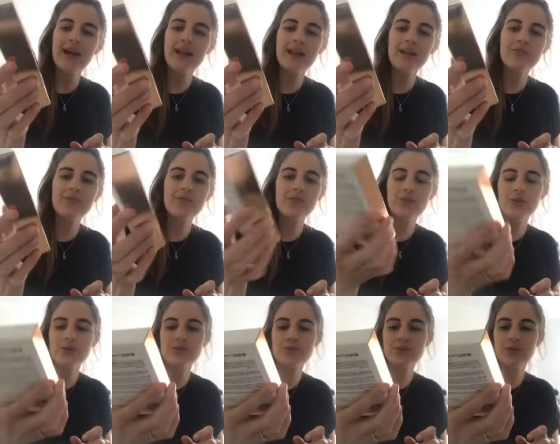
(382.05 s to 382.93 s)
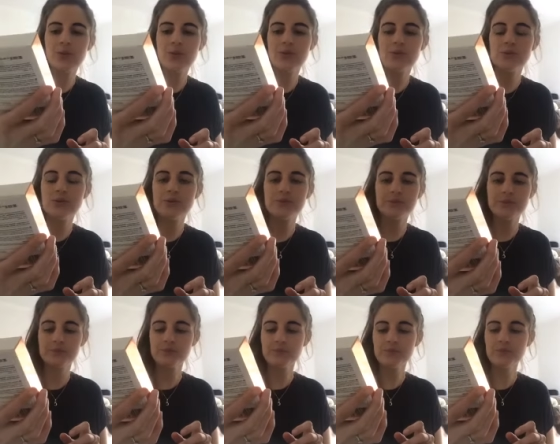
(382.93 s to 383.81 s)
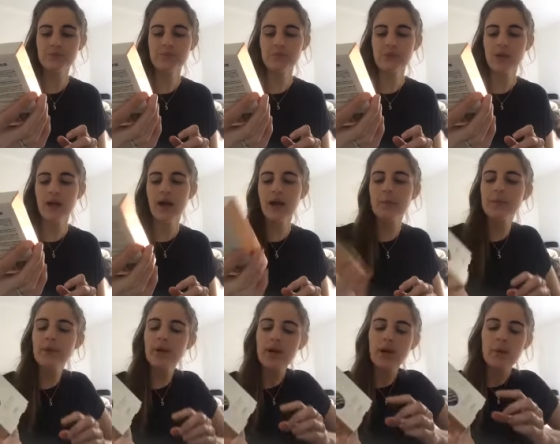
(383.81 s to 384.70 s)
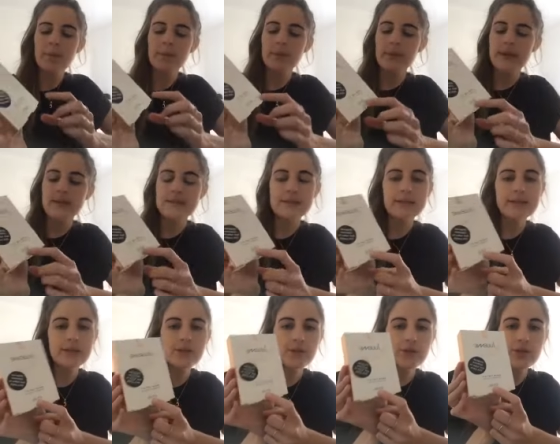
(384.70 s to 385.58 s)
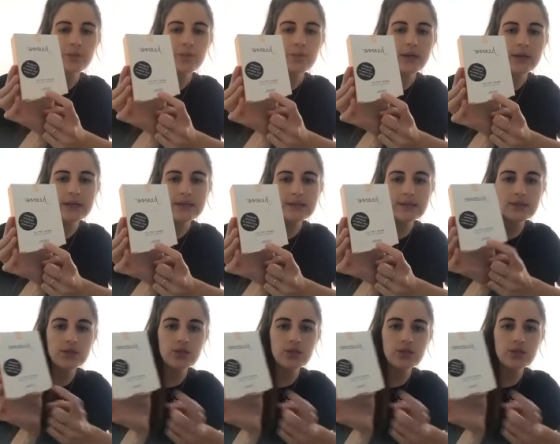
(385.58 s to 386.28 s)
I love the rose gold. But basically you can mix the